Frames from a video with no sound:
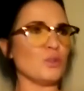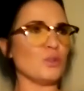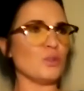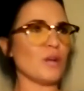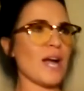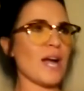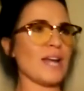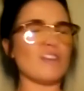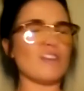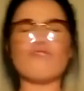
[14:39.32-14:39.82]

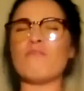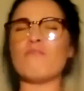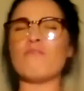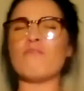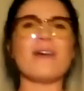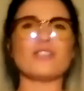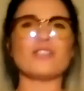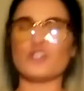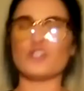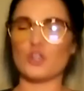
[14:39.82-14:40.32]
kind of
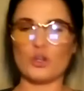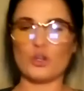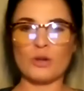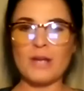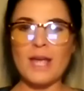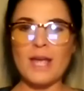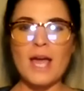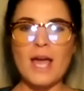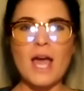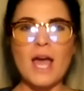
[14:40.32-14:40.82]
measure
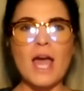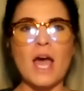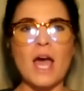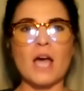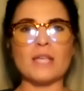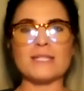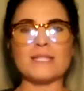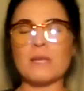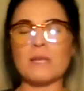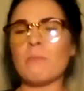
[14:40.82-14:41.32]

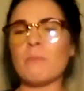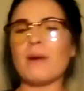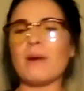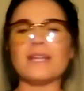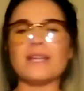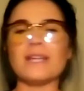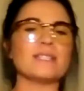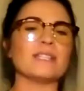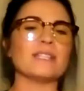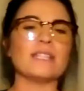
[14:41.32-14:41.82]

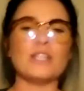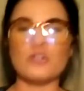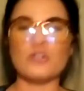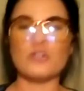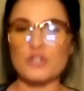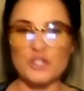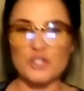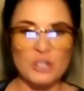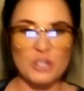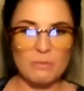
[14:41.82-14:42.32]
somebody's
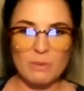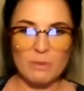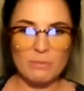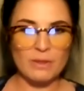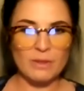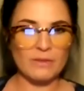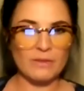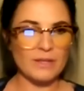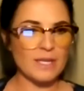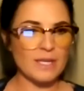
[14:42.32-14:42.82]
leadership
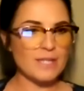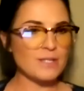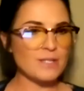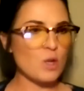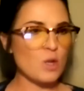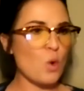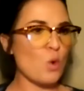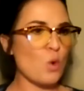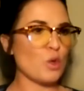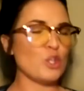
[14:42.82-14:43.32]
abilities,
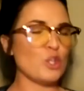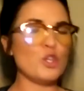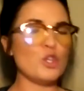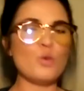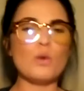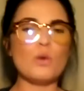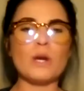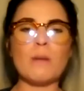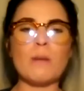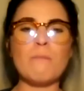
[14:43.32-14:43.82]
or you
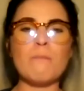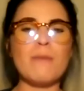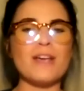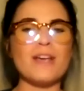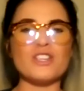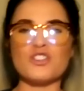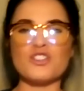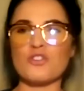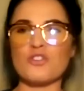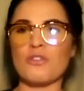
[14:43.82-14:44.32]
want to
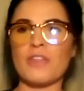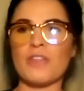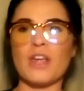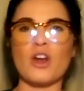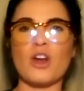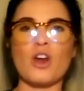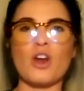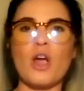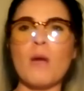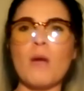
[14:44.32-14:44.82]
measure
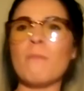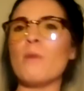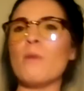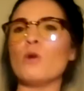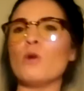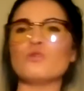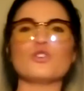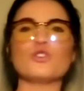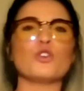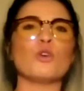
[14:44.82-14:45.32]
their
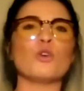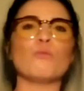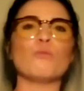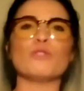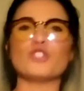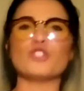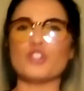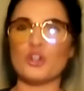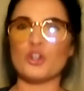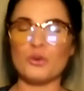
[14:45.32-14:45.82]
emotional
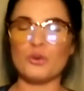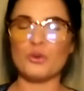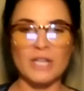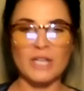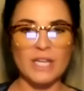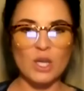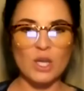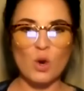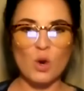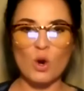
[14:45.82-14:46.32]

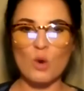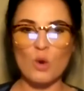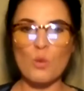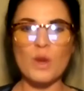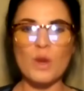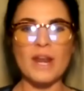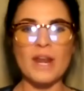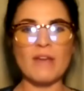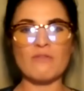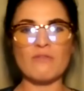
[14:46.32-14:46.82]
maturity, or
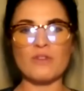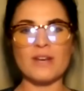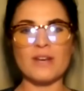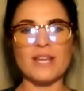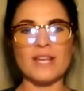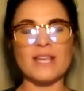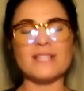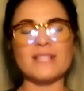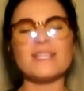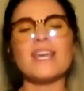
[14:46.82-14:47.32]
whatever it
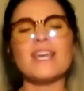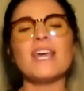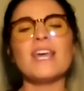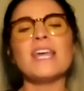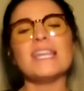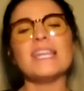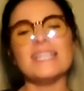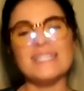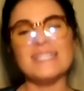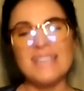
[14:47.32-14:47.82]
is,
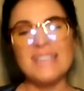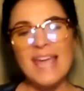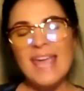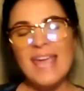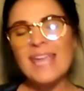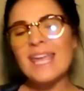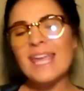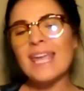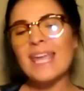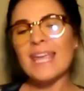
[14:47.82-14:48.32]

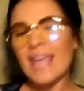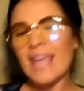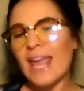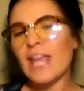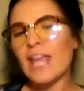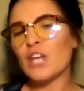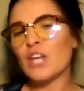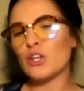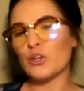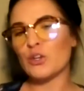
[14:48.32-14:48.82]
take a
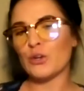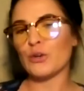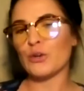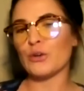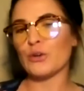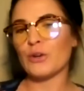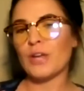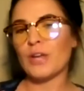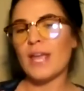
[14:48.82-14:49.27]
gander